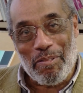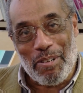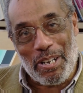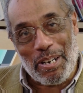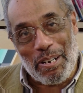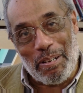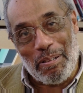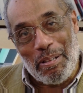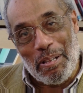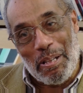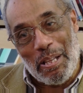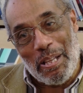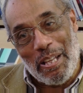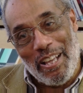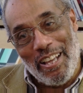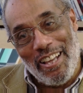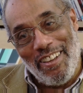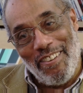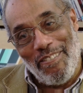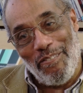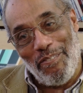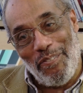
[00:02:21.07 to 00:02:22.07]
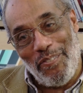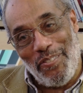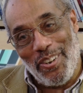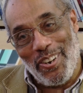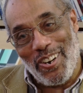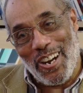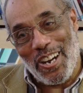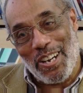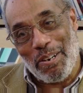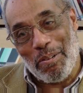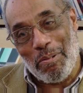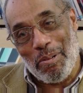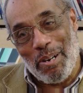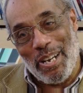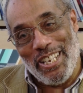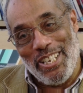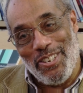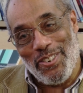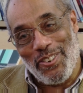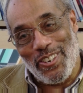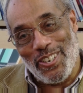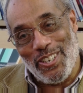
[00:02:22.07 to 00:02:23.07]
want to figure out a way
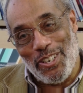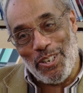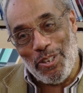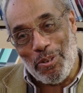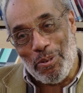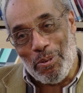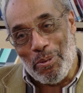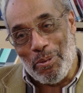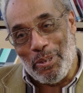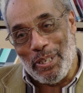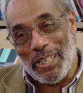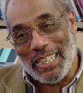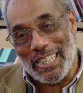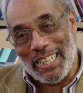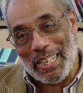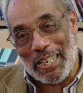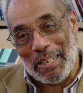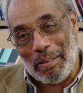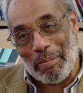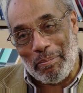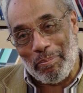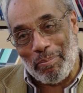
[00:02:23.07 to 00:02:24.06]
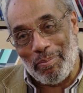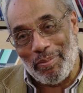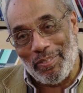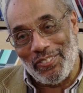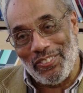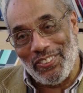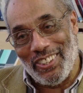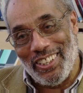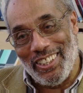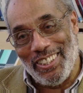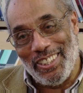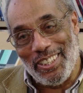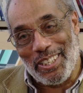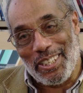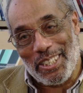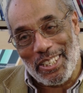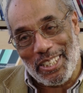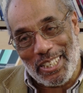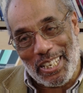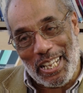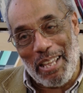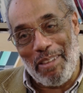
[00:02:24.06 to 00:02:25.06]
you could use them in the
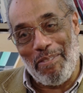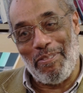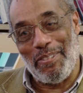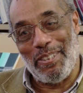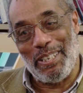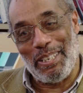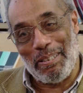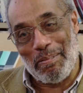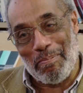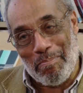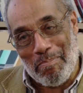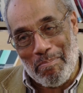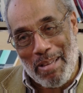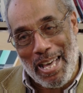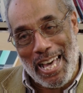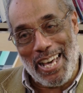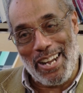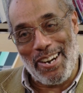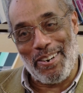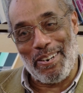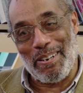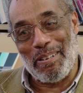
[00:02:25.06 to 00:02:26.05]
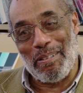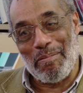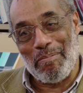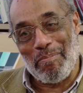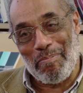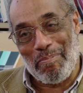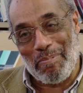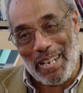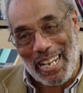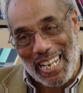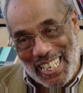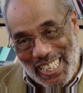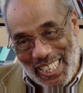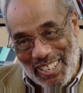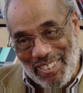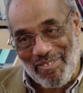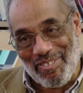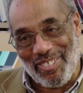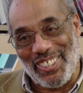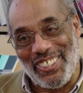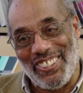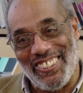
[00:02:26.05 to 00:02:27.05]
safest manner
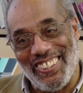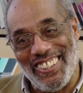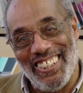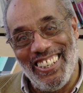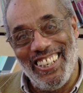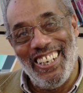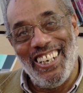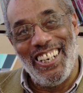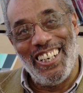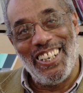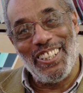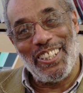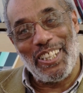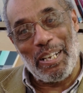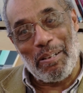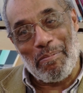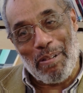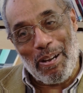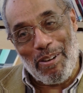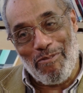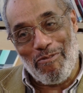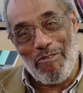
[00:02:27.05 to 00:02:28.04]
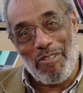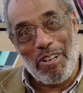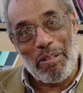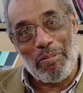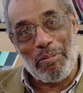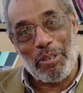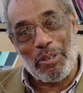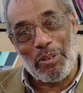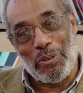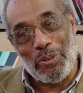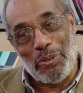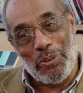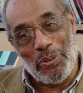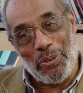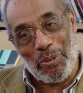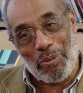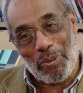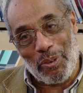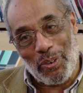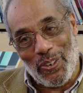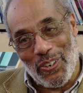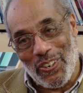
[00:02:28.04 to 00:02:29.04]
possible. Think about freedom
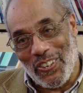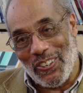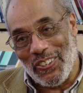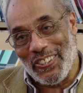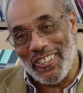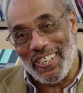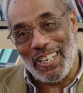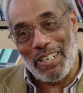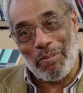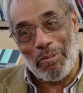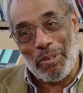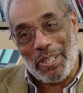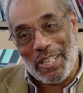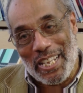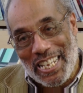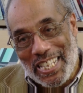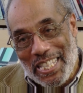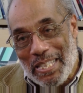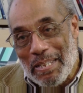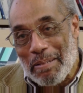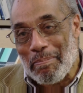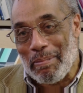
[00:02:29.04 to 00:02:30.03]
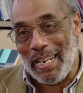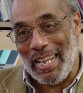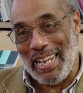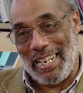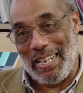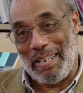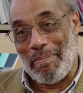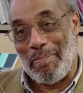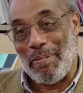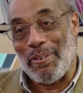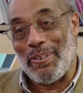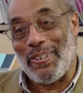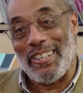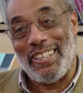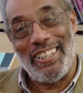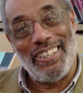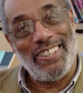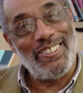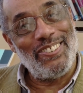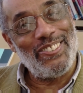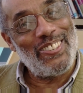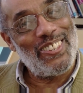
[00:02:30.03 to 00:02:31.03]
schools were all done within the black
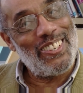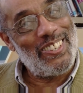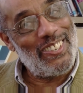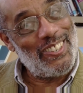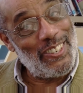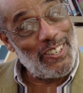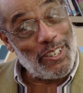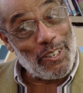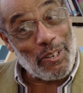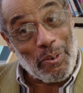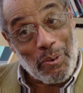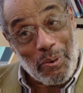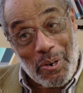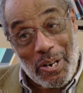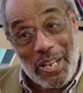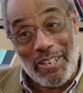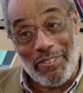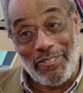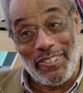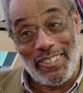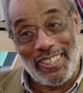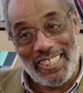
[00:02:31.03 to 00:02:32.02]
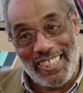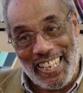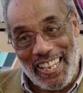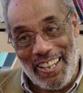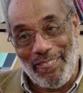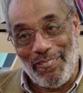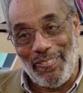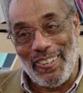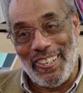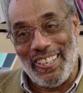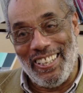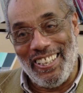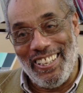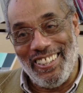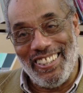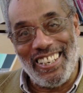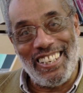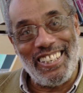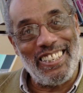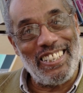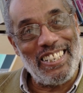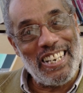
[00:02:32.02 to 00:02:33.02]
community, so there's a degree of safety
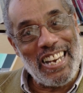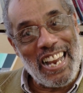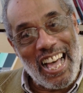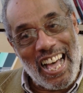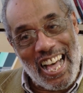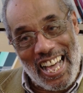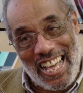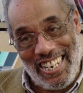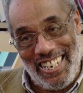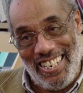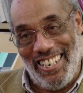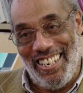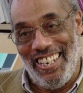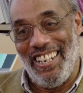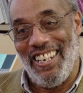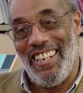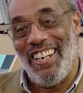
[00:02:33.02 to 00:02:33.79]
that is not